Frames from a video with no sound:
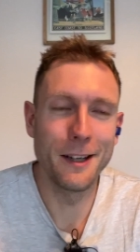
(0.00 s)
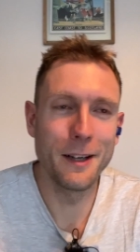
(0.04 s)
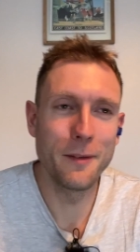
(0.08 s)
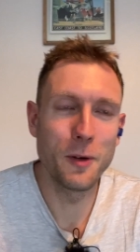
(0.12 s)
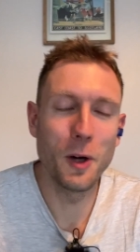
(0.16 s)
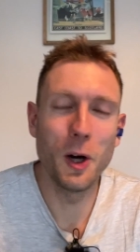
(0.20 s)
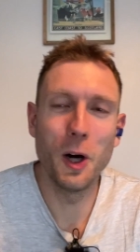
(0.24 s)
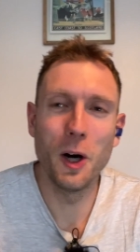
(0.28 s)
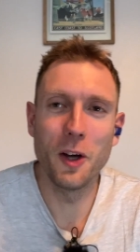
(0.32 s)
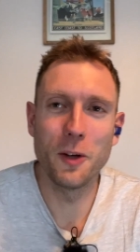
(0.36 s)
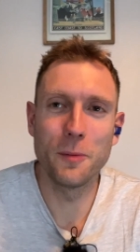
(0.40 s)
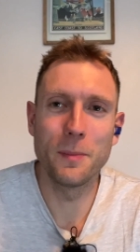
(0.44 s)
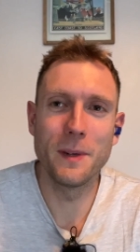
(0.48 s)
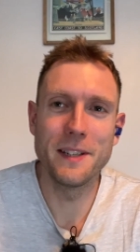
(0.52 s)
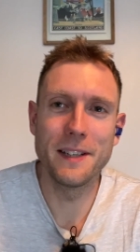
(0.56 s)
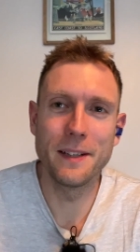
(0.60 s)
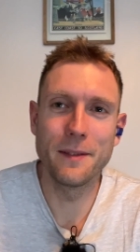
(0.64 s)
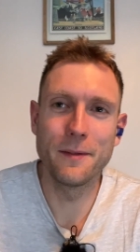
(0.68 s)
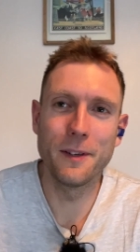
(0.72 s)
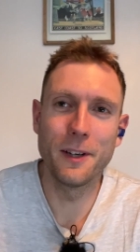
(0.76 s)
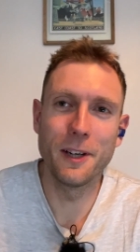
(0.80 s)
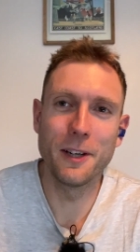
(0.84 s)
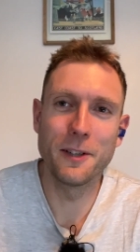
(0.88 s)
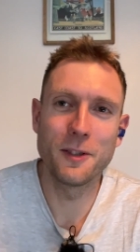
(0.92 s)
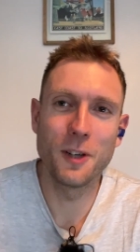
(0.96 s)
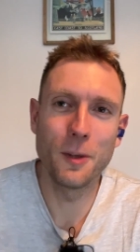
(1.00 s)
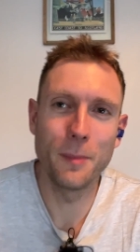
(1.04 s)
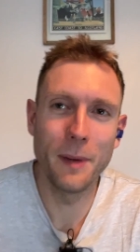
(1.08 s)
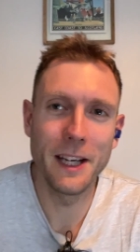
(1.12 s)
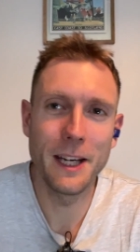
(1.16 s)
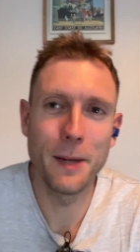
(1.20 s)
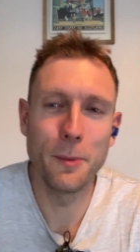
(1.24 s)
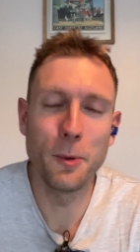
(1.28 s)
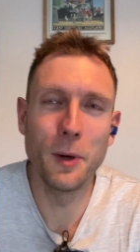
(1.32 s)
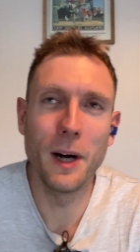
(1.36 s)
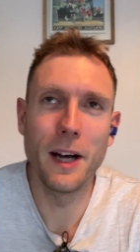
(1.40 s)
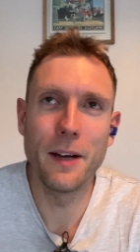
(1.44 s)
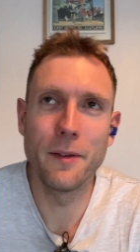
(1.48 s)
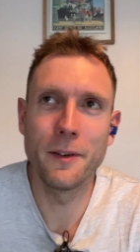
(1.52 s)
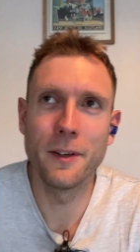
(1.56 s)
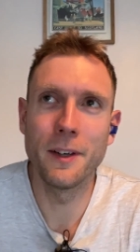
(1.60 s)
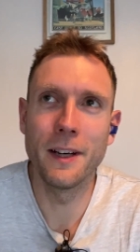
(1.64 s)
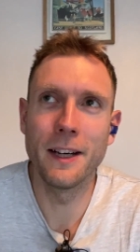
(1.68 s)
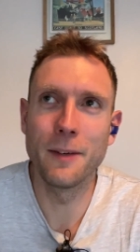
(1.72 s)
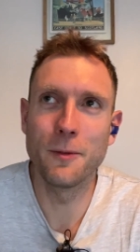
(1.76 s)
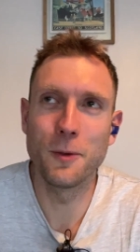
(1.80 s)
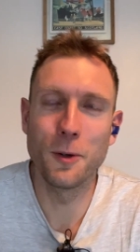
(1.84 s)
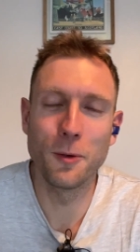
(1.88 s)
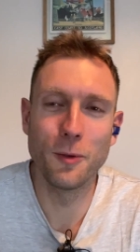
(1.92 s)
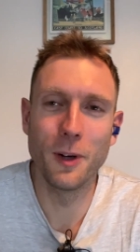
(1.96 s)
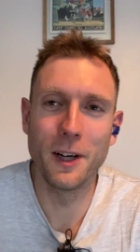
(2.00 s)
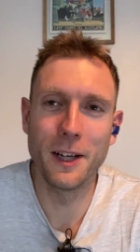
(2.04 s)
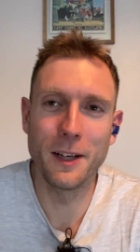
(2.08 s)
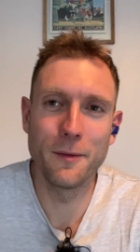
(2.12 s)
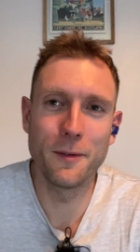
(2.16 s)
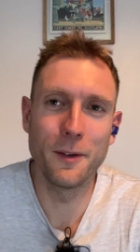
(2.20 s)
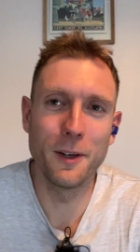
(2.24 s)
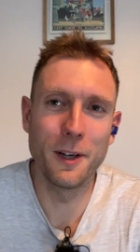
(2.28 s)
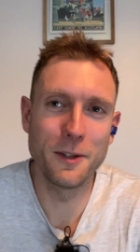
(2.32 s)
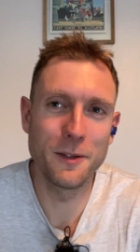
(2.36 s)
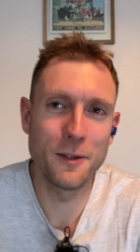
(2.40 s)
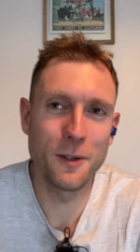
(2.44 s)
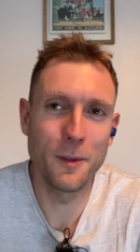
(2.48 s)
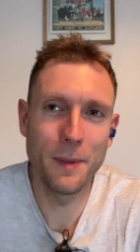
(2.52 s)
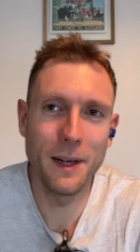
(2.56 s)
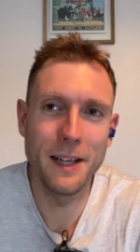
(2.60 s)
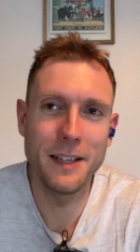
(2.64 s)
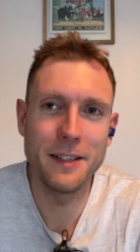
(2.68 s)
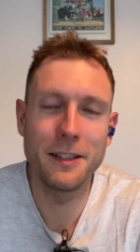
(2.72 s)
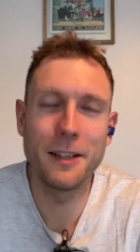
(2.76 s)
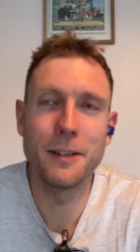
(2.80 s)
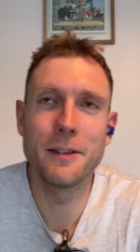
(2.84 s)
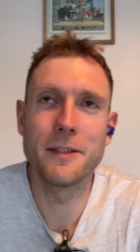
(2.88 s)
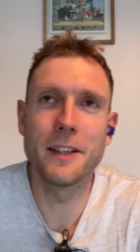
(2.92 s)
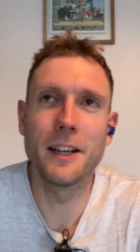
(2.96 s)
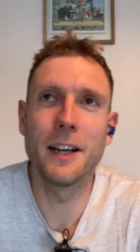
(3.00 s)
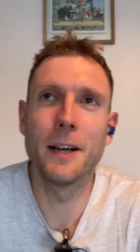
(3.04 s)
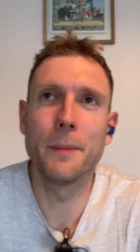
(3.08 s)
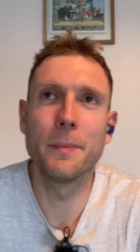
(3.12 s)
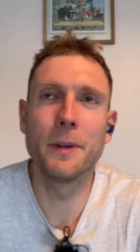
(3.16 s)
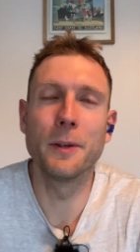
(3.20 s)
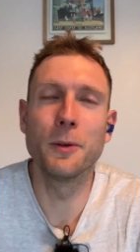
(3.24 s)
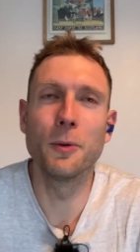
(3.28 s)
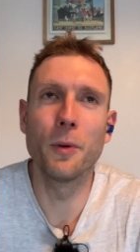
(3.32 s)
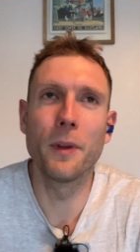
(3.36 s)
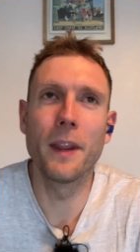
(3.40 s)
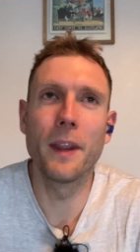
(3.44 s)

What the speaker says: if your heart's beating faster, you're making more effort. And if you're running faster, your pace goes up and all